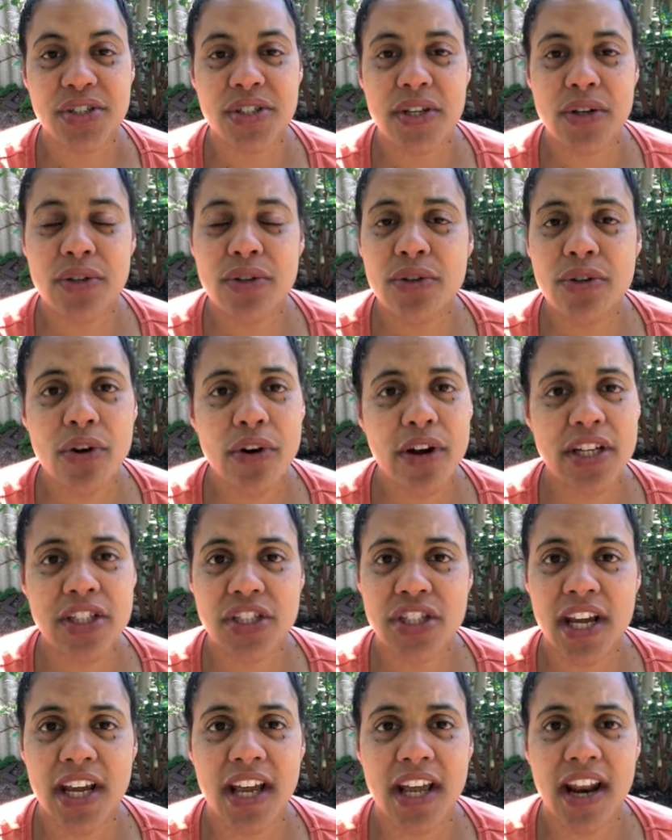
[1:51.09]
So do go and
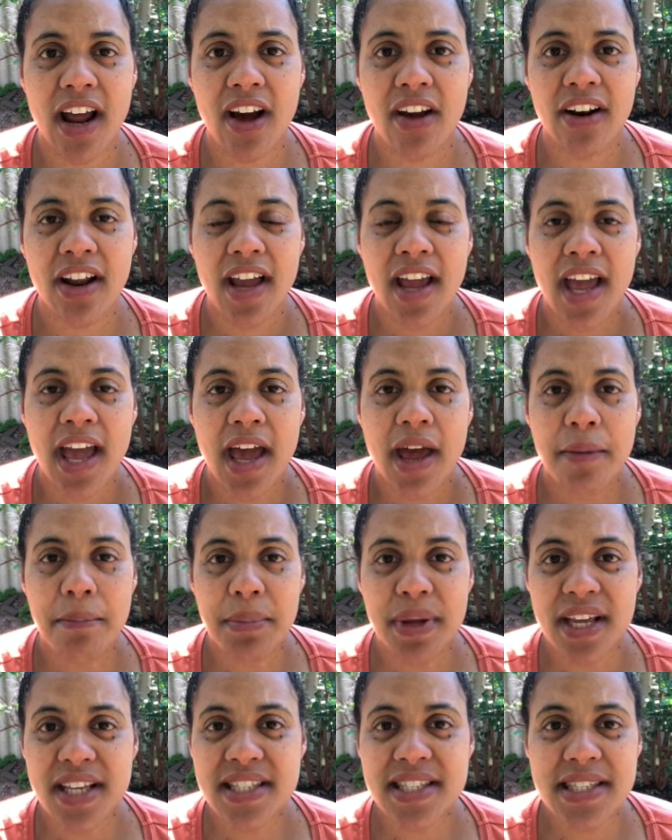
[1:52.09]
check it out and
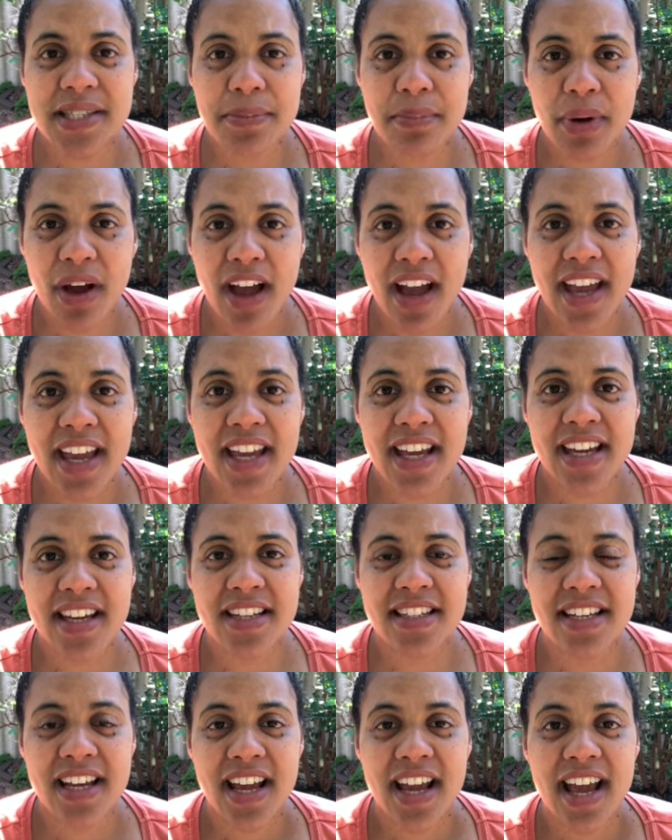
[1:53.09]
be
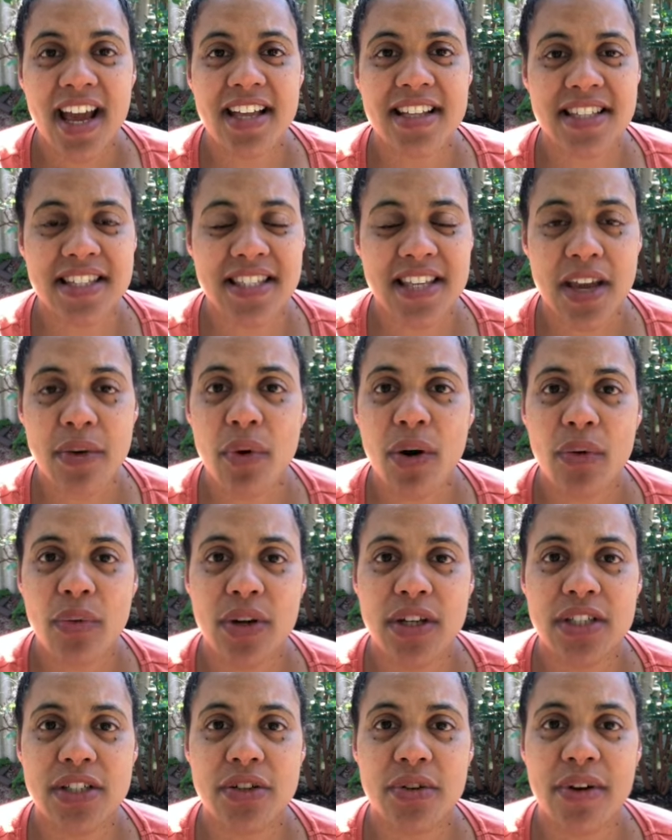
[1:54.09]
inspired and see what
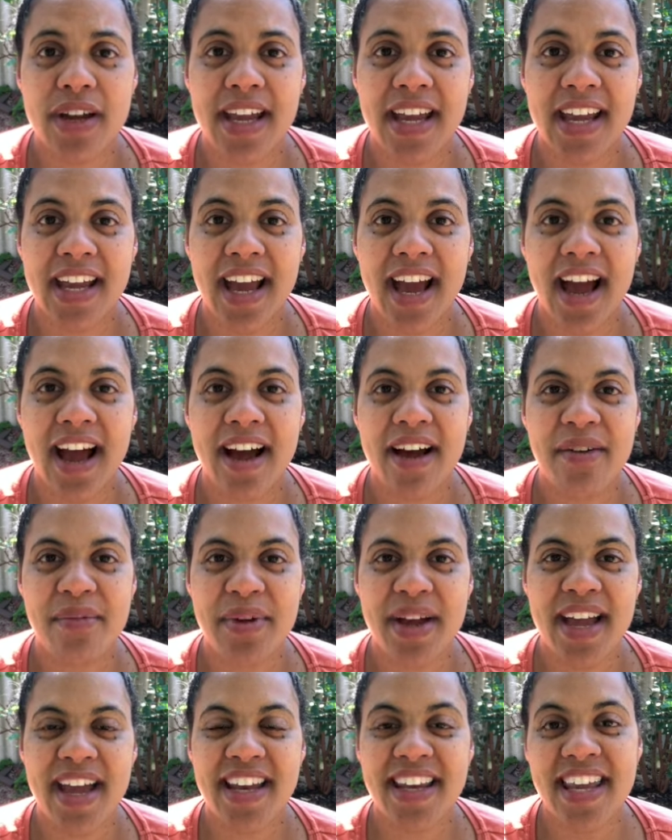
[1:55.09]
we're doing um,
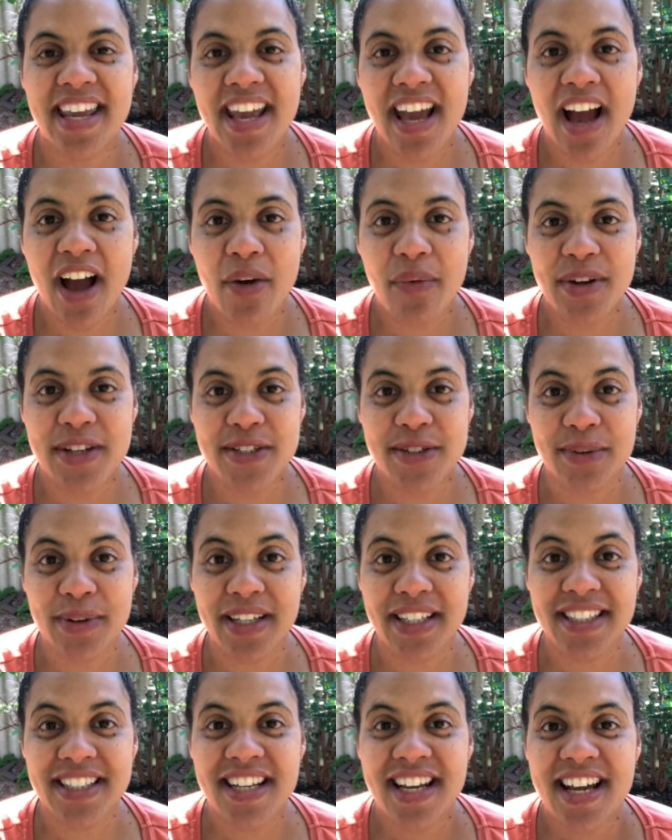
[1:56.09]
and hear how we do
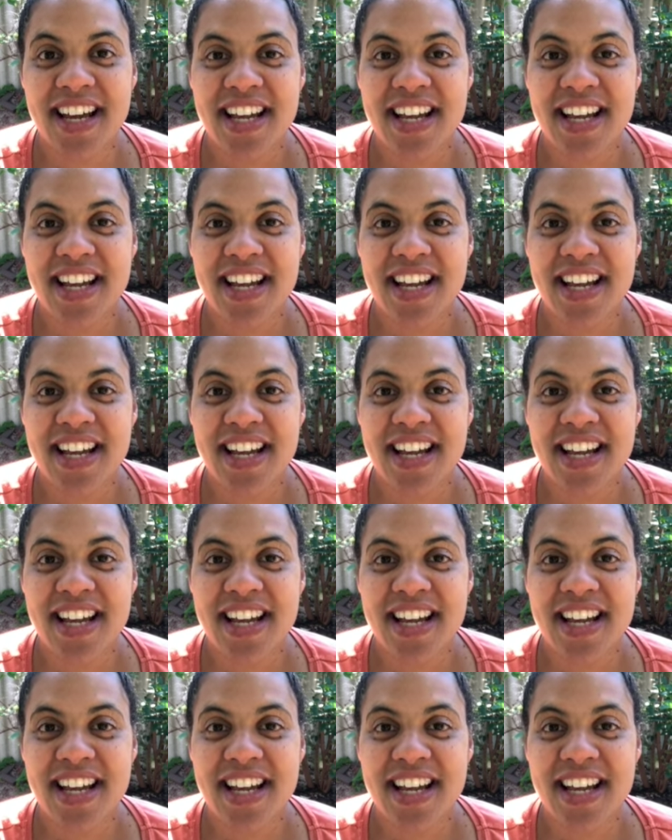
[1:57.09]
it.